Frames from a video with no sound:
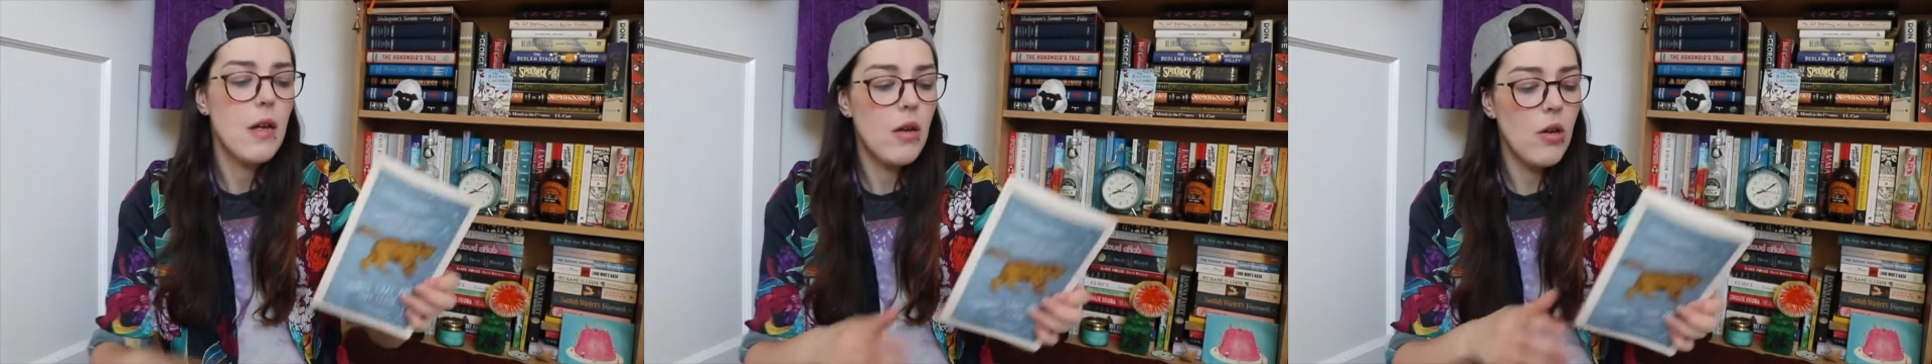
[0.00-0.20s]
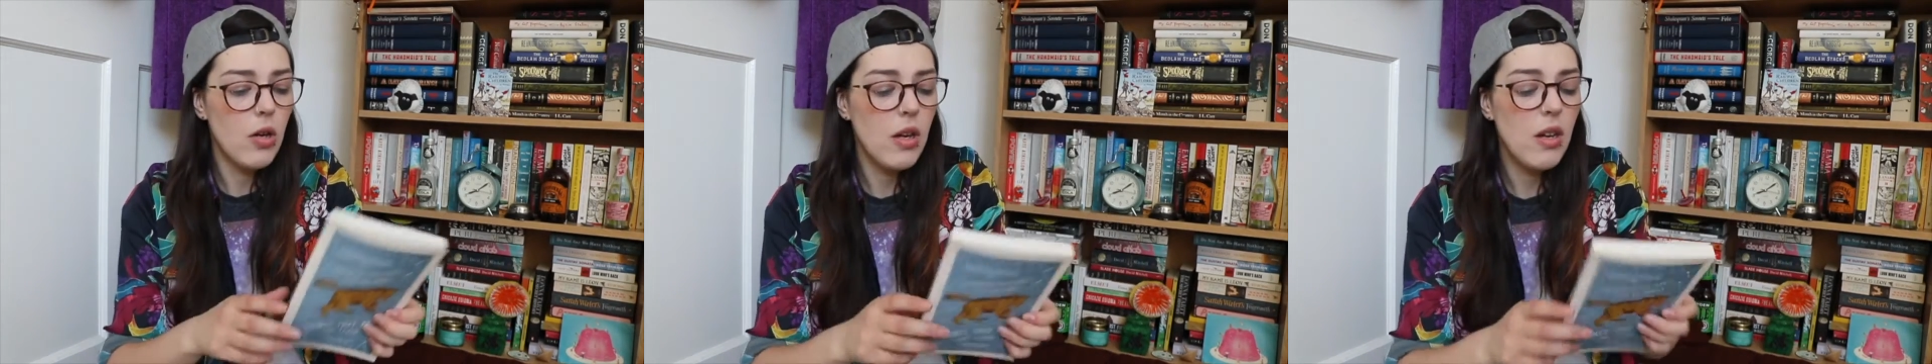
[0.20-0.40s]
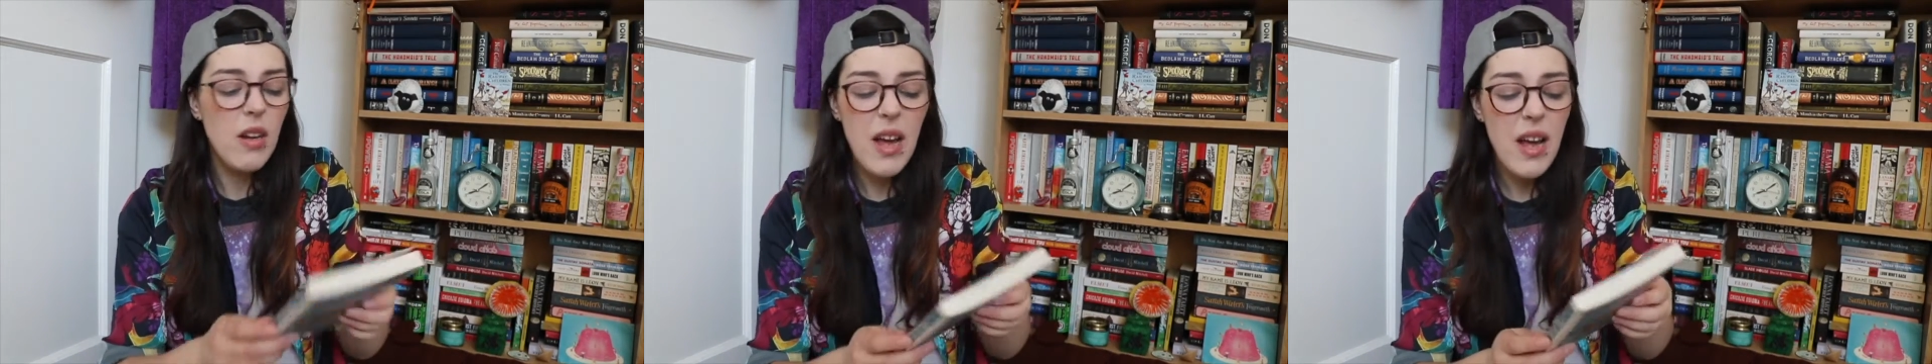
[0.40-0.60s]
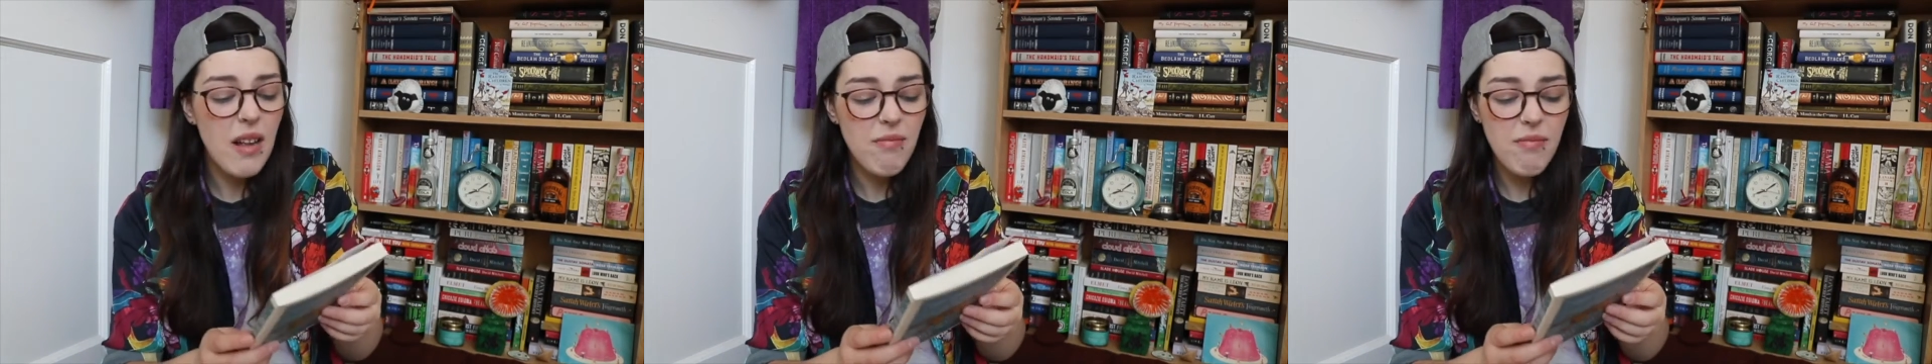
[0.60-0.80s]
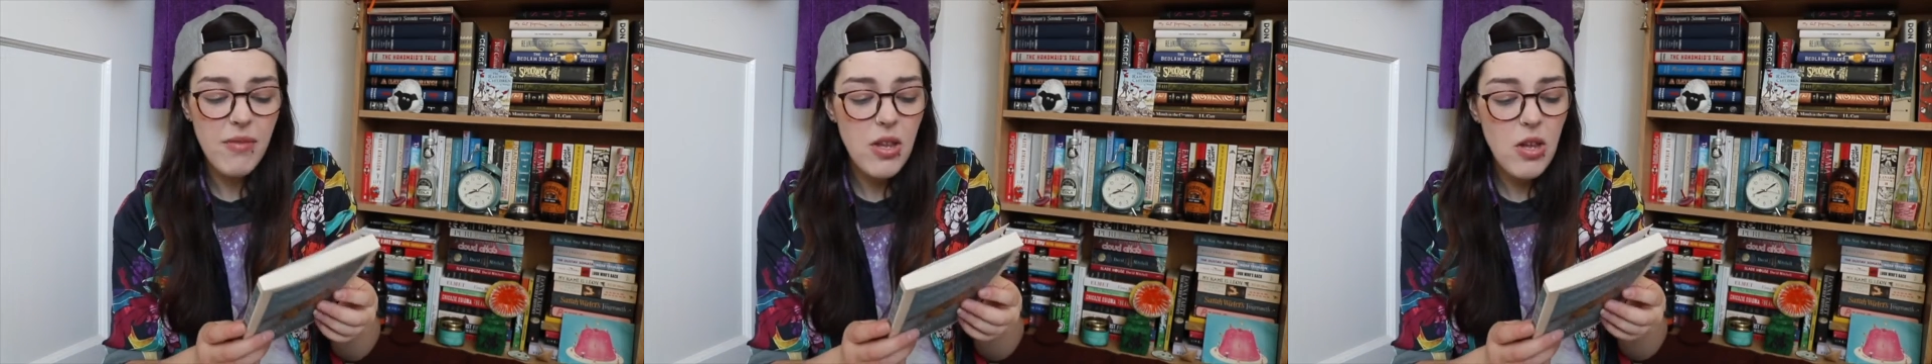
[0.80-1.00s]
looking
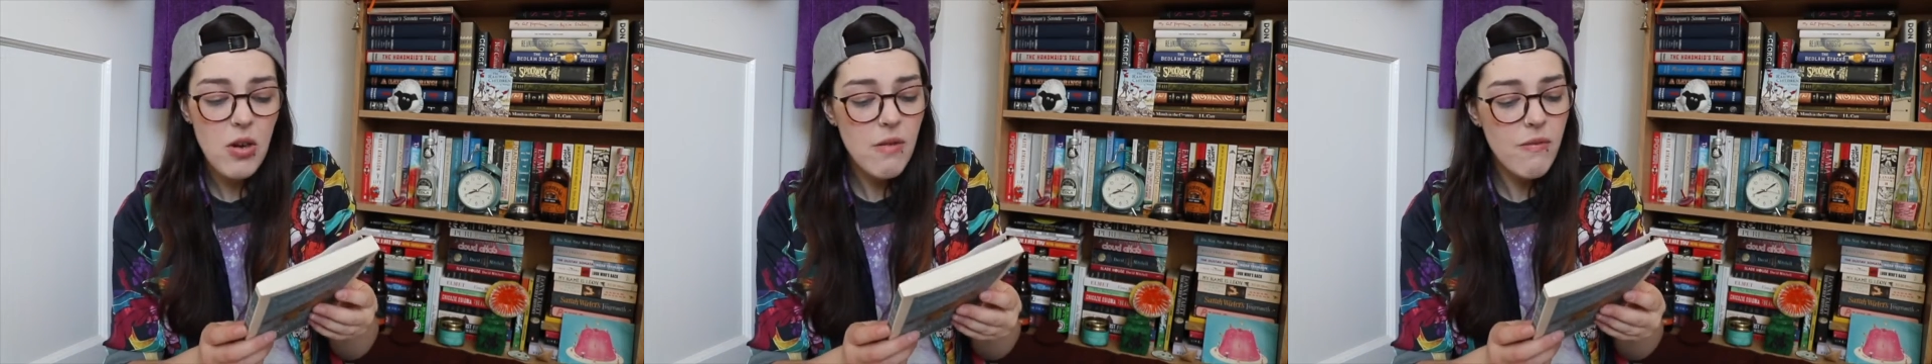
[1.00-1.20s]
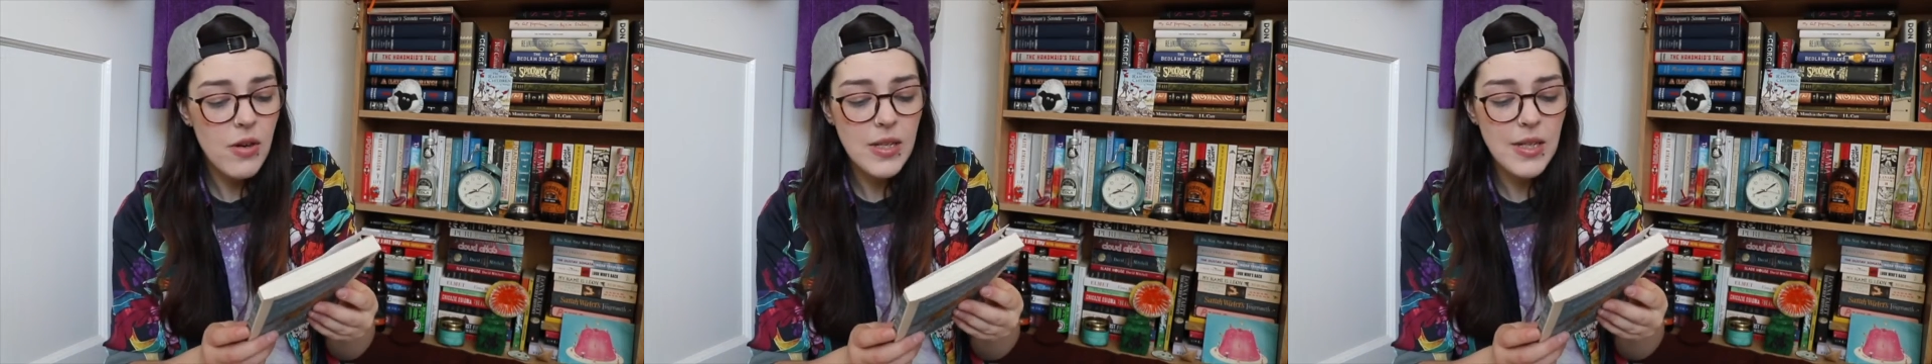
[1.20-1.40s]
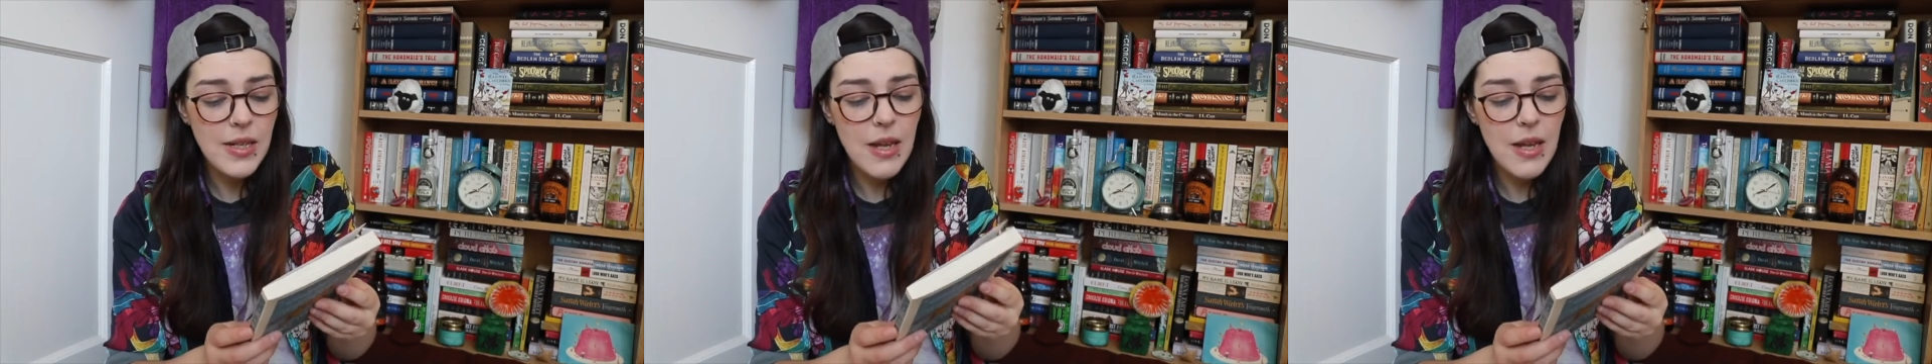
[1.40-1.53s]
at the universe,